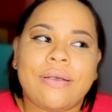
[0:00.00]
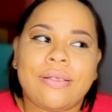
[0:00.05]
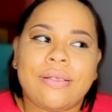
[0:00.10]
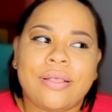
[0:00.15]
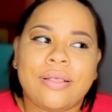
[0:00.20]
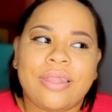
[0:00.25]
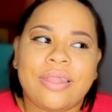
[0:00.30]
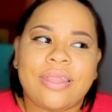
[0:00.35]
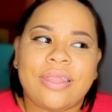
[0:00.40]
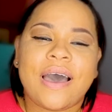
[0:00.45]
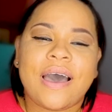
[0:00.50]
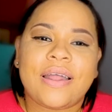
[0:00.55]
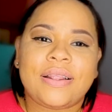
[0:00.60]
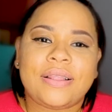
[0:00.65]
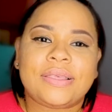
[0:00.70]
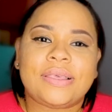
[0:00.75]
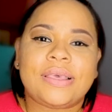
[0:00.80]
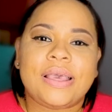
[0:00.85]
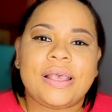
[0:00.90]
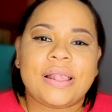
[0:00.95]
that
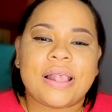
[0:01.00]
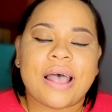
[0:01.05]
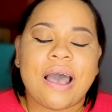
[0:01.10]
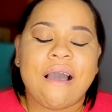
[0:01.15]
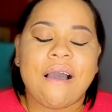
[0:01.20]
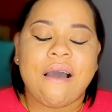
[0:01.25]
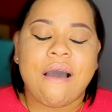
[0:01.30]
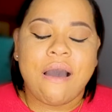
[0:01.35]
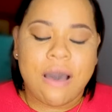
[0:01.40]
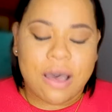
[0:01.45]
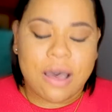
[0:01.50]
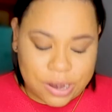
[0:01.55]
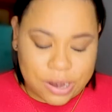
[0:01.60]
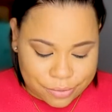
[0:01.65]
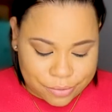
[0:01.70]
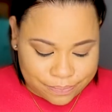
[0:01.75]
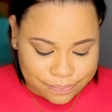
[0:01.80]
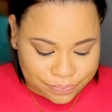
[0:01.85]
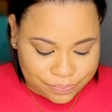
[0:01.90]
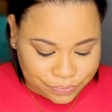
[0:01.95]
is a
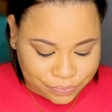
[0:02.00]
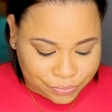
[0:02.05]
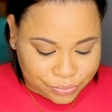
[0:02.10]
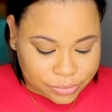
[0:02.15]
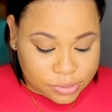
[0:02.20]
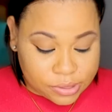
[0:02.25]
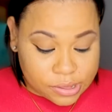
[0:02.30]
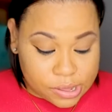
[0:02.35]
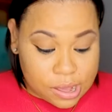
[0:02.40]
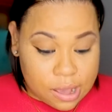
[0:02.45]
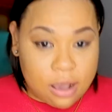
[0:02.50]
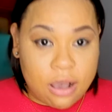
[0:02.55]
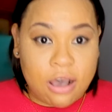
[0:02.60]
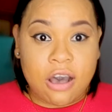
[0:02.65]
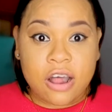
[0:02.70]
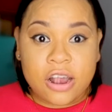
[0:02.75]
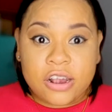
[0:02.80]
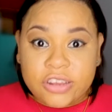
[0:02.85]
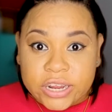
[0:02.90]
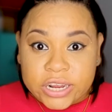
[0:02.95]
con.
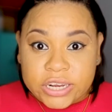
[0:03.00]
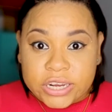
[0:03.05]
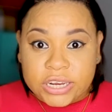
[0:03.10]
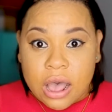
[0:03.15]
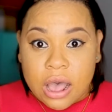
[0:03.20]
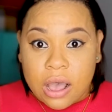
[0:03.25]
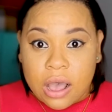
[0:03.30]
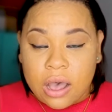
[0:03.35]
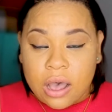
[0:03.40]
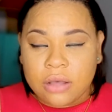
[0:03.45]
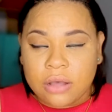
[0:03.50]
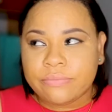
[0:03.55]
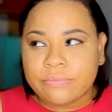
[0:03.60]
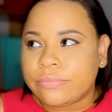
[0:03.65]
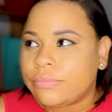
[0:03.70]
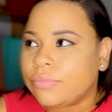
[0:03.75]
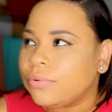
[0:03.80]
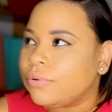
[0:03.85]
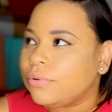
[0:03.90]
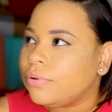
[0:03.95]
Culture shock.
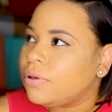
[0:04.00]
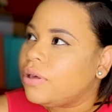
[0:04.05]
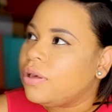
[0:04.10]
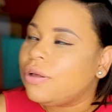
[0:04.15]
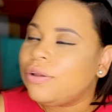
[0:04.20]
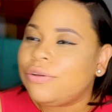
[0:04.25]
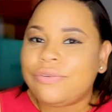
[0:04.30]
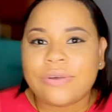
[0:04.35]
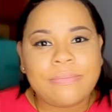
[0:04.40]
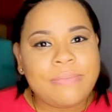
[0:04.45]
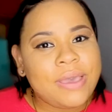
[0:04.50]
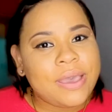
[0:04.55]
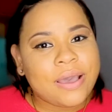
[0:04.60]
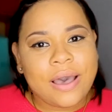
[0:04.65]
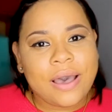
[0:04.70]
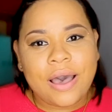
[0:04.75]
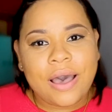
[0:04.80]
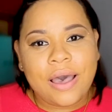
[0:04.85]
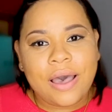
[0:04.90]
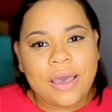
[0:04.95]

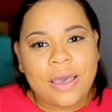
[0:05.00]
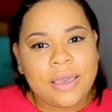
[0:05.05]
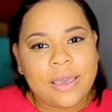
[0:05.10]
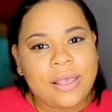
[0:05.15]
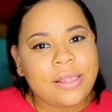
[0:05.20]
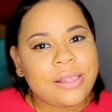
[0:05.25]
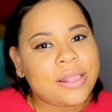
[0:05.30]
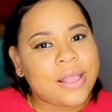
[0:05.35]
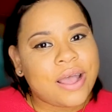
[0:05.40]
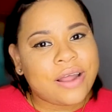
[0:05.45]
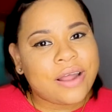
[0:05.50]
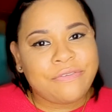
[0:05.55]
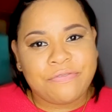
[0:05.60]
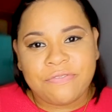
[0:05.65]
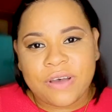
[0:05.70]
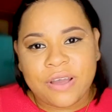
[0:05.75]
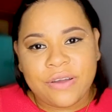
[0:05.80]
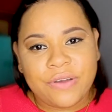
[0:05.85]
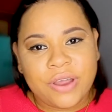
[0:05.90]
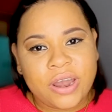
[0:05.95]
Jamaica is not
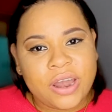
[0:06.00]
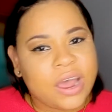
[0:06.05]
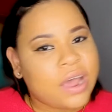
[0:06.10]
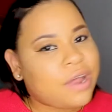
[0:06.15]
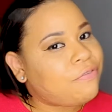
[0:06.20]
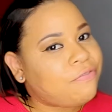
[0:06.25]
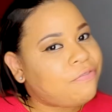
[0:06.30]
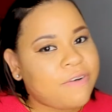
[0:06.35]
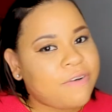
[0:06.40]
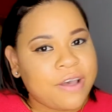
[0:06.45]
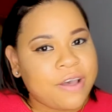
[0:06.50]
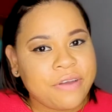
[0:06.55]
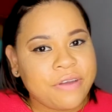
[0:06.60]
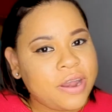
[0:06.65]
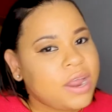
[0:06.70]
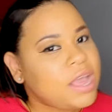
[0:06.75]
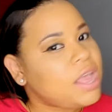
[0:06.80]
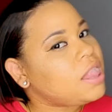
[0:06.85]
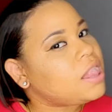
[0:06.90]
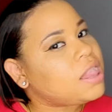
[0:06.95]
foreign, and
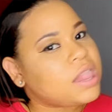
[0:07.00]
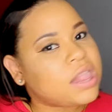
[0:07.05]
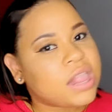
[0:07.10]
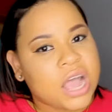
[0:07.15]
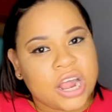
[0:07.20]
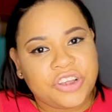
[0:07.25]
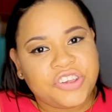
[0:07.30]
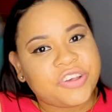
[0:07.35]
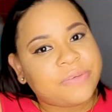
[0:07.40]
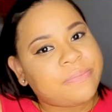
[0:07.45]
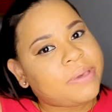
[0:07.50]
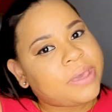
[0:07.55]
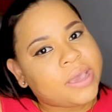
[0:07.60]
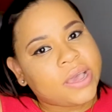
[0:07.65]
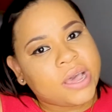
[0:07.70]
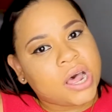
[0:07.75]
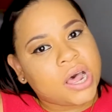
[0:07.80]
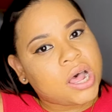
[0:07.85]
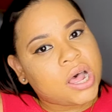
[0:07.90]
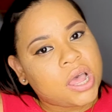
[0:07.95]
foreign is not
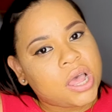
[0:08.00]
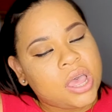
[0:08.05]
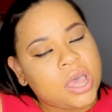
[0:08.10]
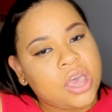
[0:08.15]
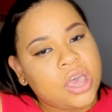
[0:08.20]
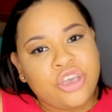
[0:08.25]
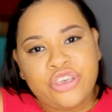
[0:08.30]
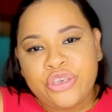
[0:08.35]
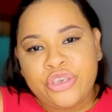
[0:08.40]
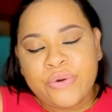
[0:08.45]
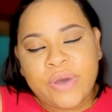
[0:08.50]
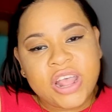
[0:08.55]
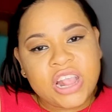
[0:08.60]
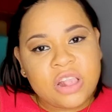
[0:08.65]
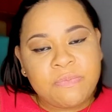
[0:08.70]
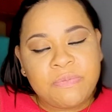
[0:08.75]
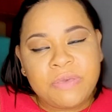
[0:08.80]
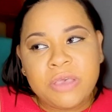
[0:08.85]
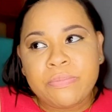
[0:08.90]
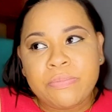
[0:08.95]
Jamaica.
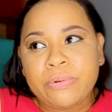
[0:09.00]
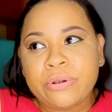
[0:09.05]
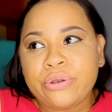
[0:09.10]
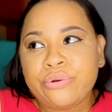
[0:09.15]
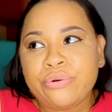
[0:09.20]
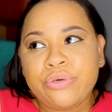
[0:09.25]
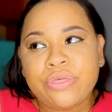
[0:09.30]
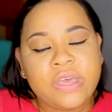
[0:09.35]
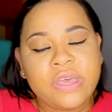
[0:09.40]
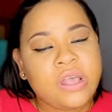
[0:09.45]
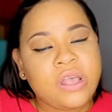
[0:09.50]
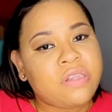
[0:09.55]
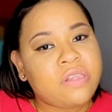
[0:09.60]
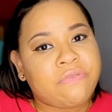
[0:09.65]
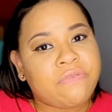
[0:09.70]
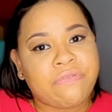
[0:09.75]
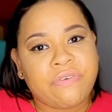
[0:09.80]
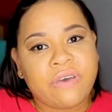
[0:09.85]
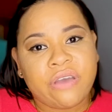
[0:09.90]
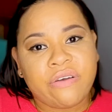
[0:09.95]
US people do things
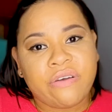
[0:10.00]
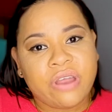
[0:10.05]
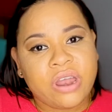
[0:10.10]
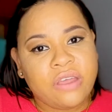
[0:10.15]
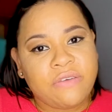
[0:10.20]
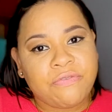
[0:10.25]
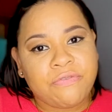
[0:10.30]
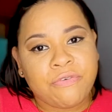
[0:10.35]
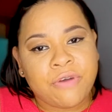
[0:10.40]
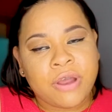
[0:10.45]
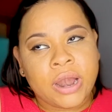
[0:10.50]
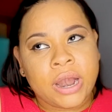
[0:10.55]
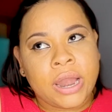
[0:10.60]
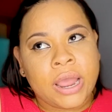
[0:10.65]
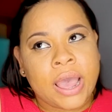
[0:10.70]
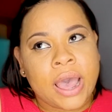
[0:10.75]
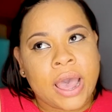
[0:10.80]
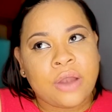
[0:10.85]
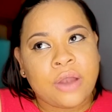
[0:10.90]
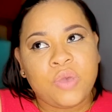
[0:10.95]
very differently,
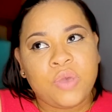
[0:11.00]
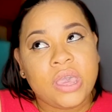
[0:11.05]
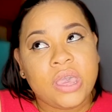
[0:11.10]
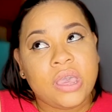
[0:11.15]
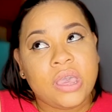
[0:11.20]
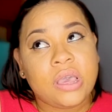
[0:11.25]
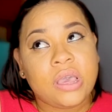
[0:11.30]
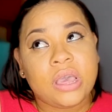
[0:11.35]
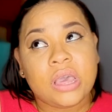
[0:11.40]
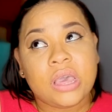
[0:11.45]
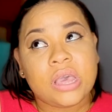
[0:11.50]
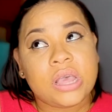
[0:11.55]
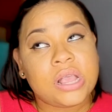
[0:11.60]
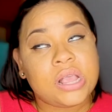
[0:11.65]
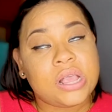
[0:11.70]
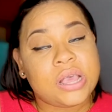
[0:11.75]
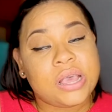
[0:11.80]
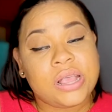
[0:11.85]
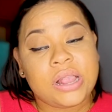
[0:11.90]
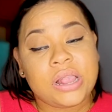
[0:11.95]
and
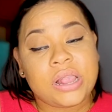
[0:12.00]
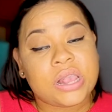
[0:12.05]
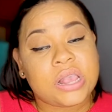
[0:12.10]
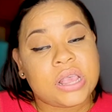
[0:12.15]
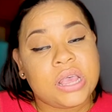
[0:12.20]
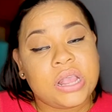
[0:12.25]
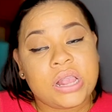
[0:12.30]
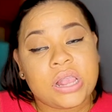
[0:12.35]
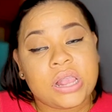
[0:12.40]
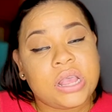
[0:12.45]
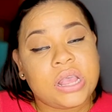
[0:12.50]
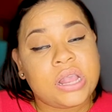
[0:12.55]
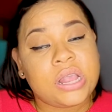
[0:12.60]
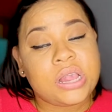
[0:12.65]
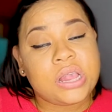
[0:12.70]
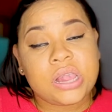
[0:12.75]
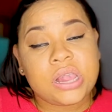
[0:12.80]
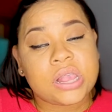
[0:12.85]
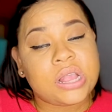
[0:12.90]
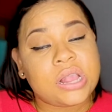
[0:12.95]
it
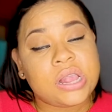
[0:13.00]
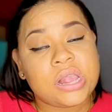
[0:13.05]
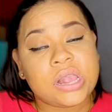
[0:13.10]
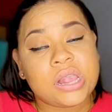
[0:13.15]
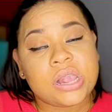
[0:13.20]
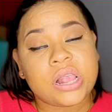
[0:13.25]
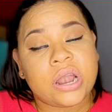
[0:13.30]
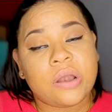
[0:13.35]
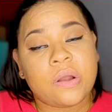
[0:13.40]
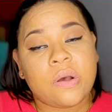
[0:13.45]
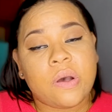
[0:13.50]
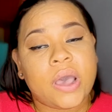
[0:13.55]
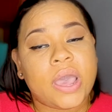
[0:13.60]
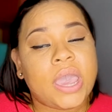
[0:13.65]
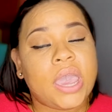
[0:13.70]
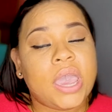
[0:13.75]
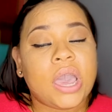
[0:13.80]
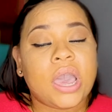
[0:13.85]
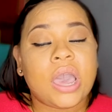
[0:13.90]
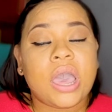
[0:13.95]
is annoying.